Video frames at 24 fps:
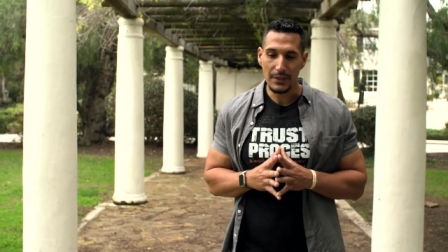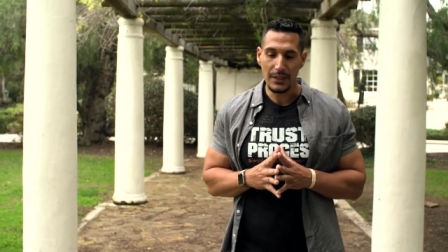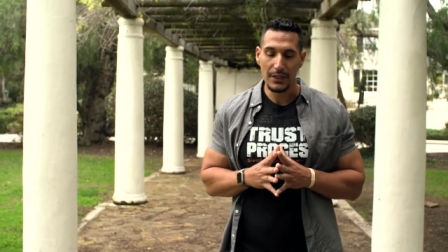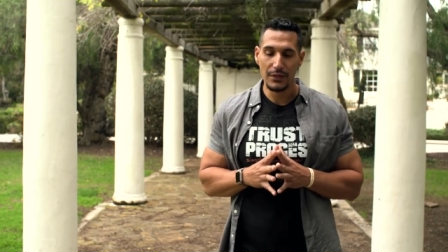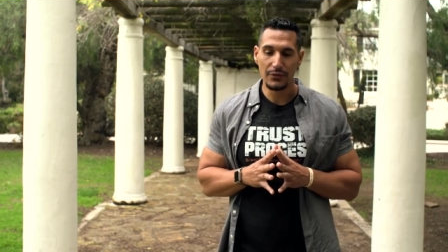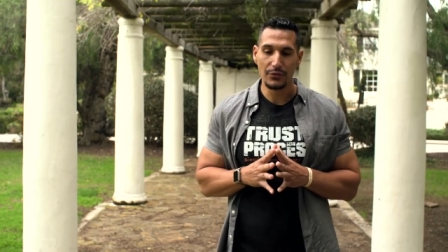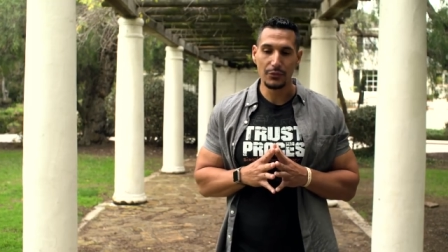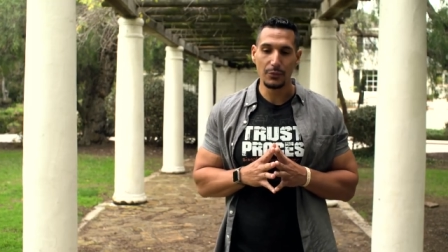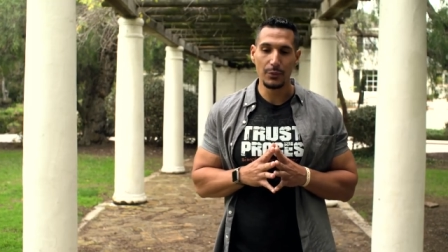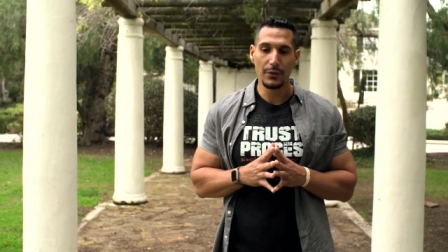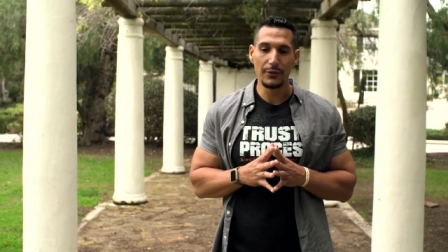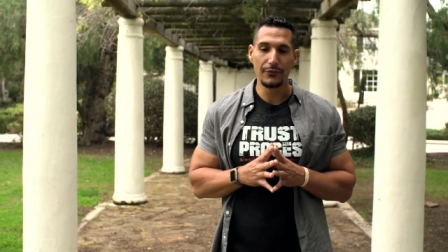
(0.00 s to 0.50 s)

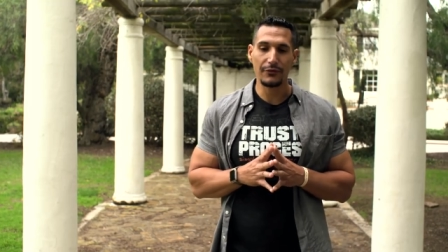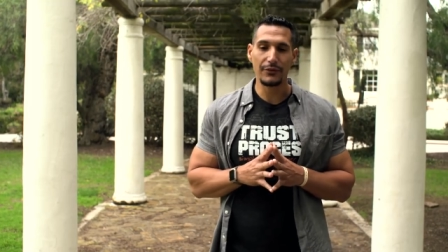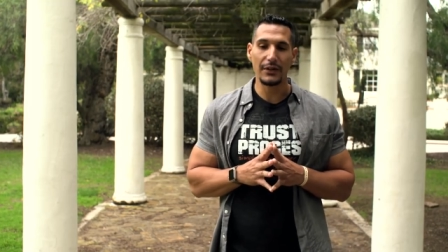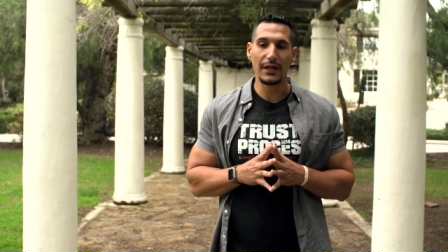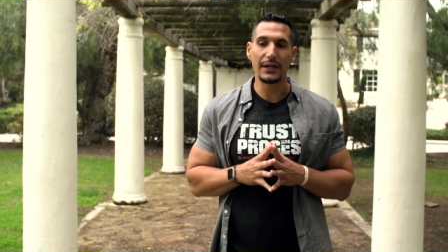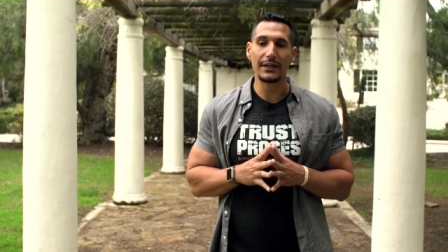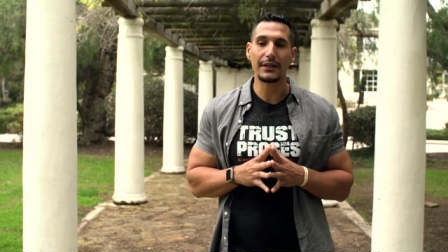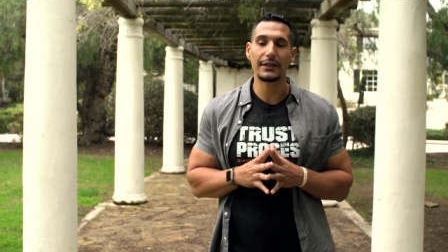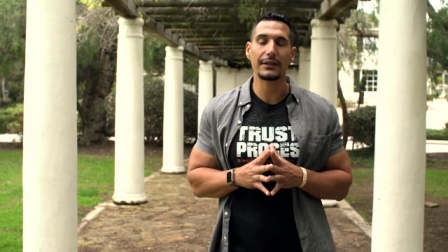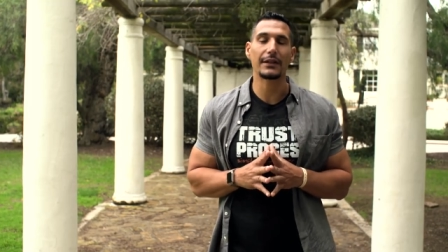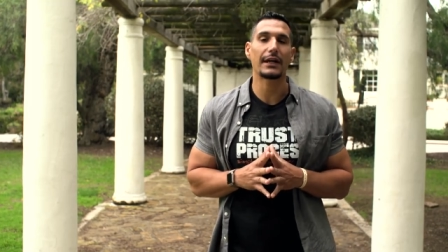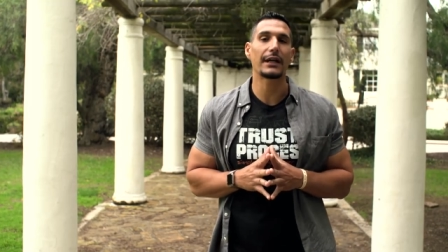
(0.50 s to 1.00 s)
is we've
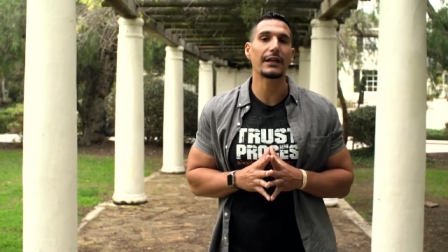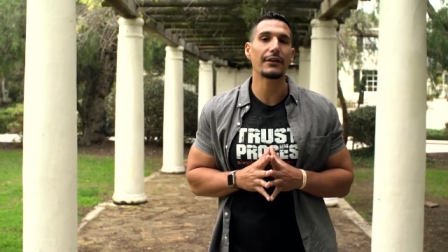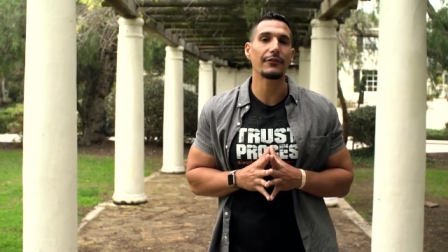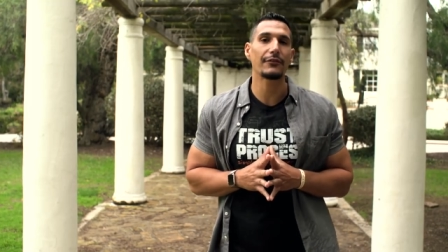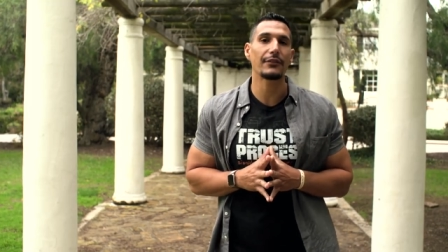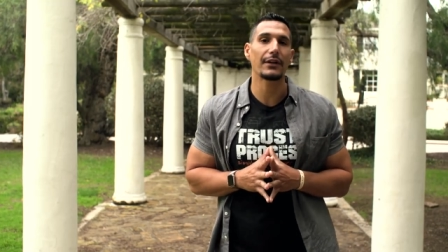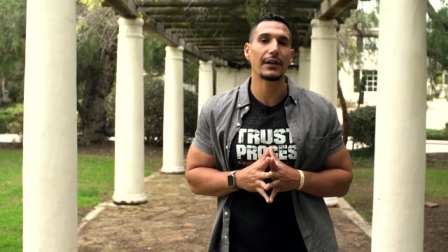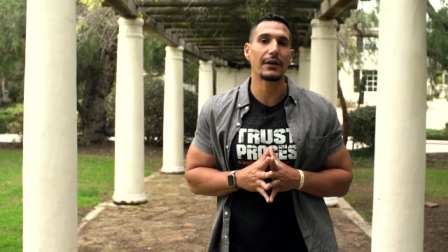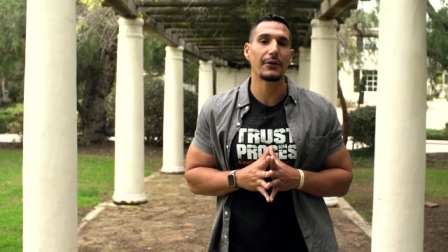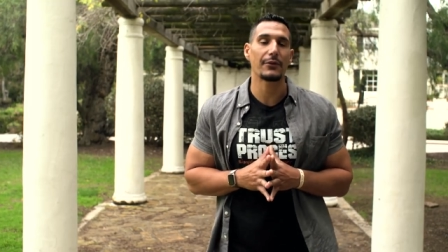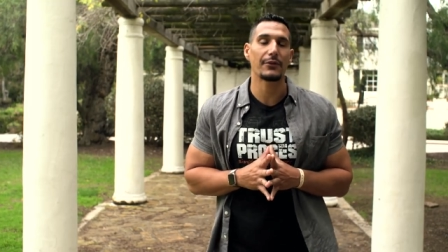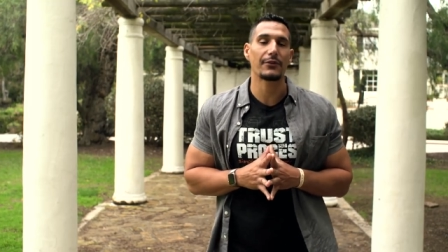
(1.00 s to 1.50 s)
got a lot
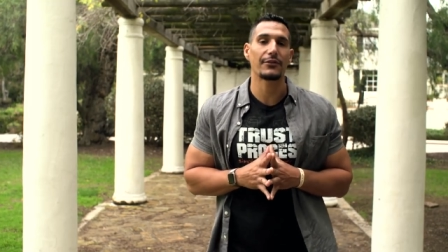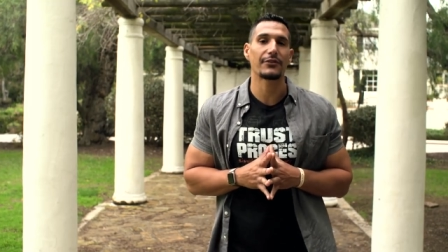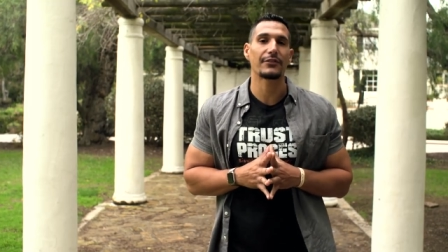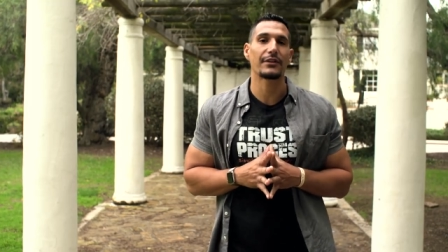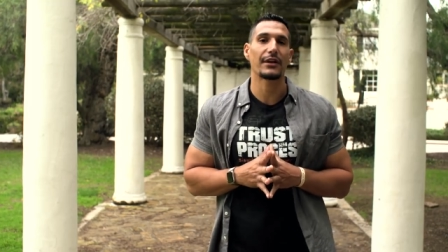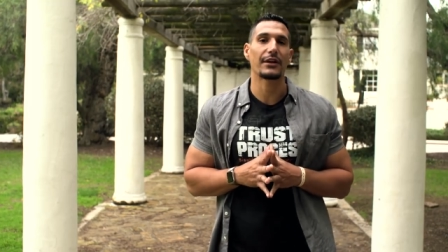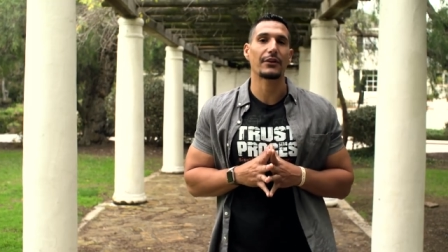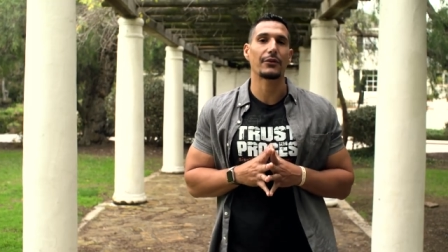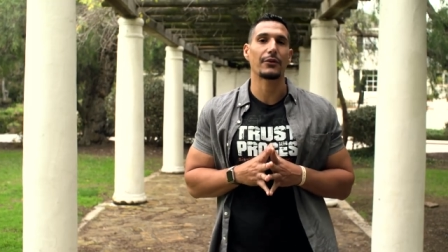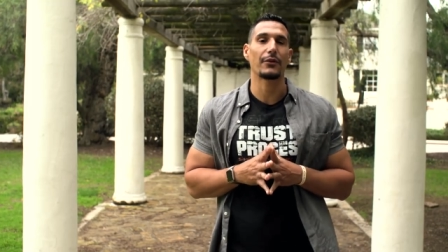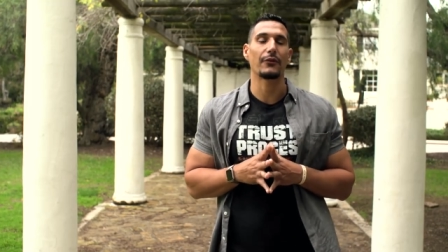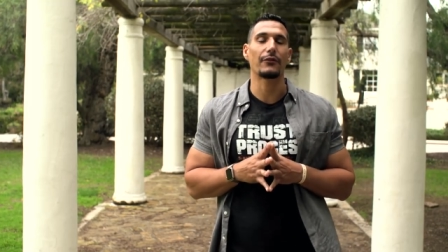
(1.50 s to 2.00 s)
of languages
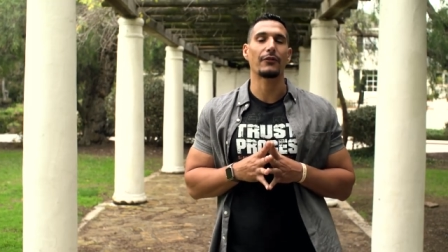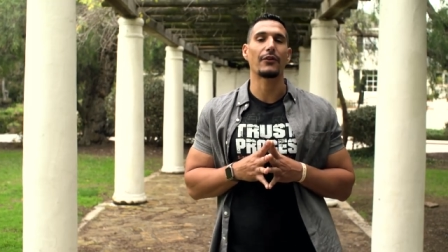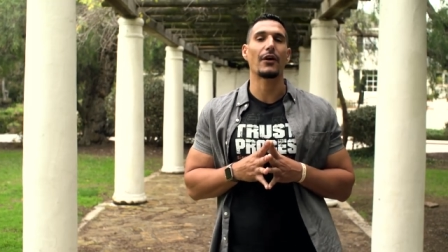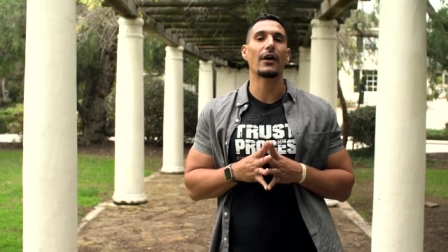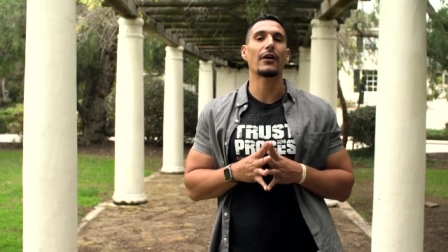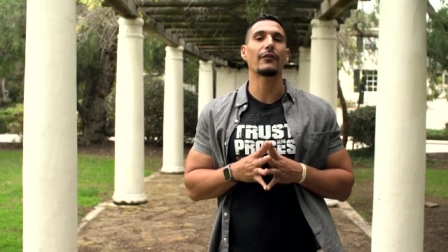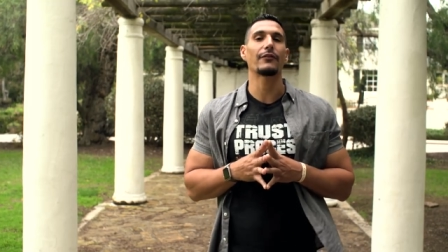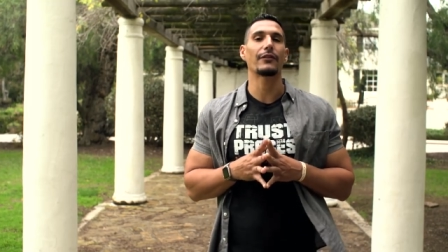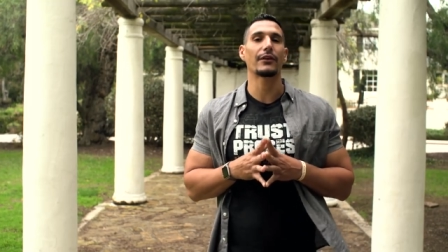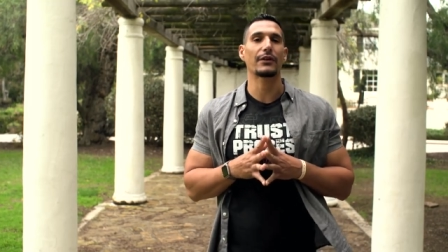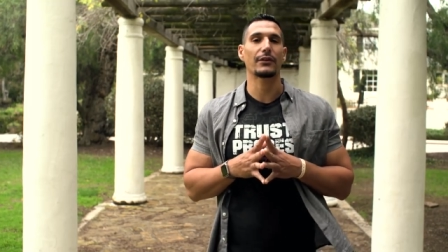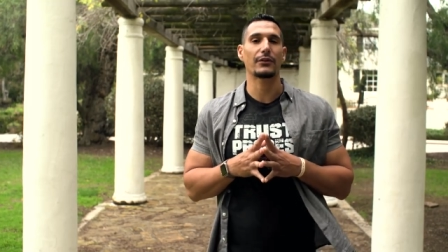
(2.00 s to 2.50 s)
that are
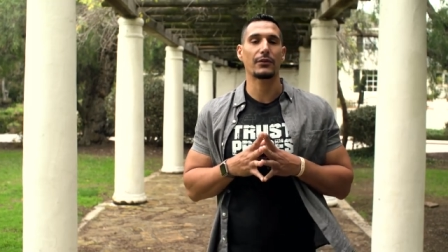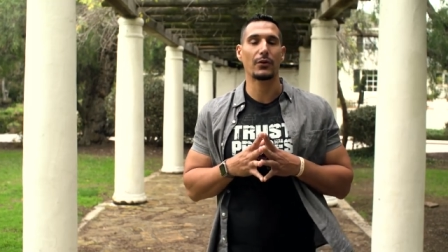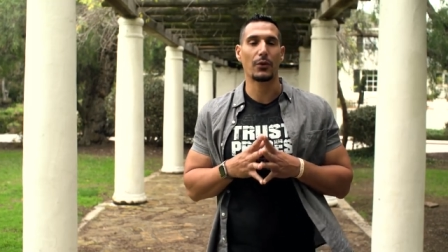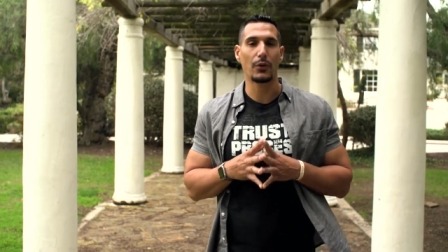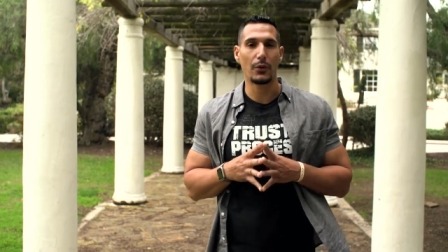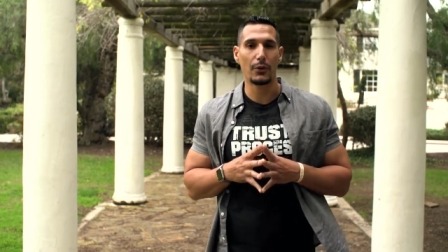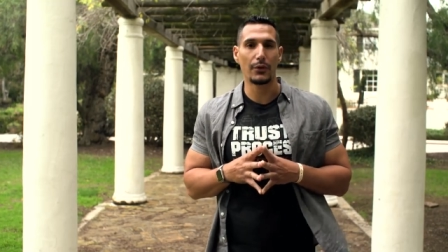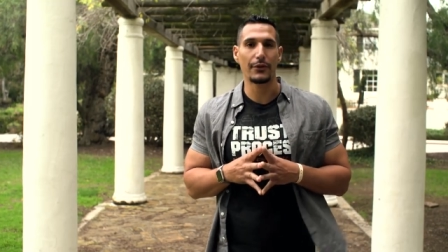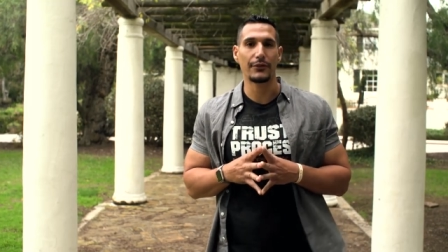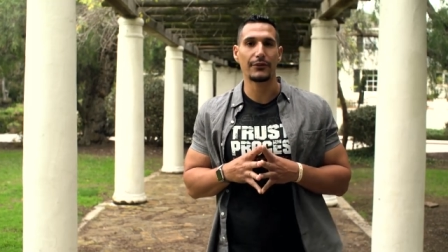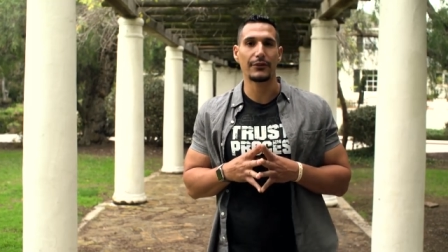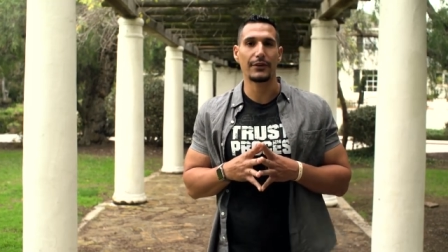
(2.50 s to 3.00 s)
evolving
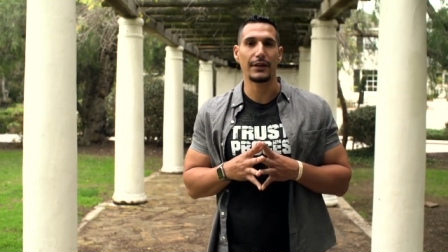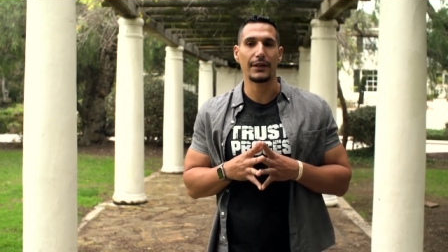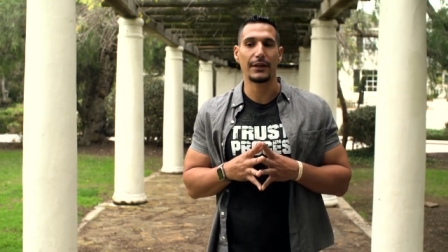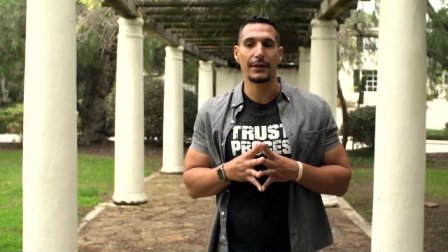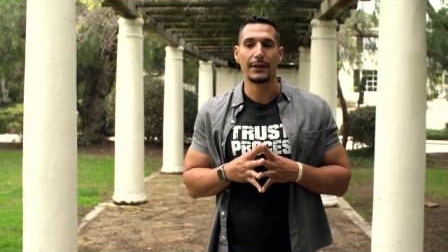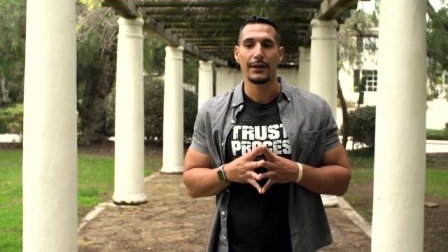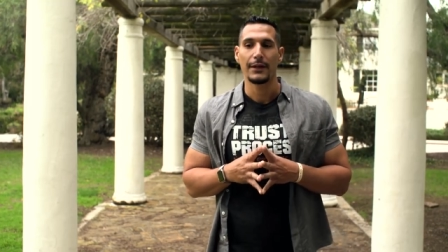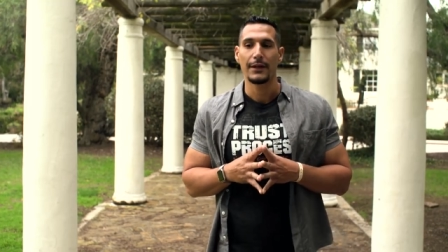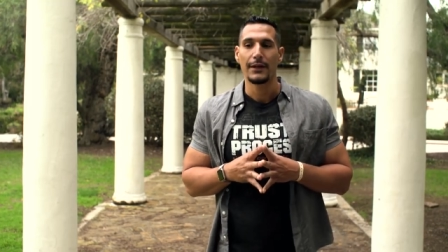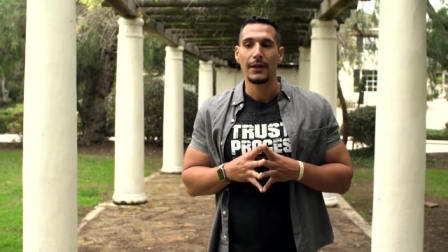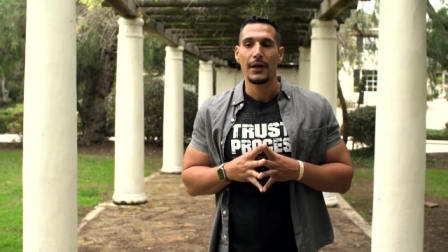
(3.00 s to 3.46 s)
towards it,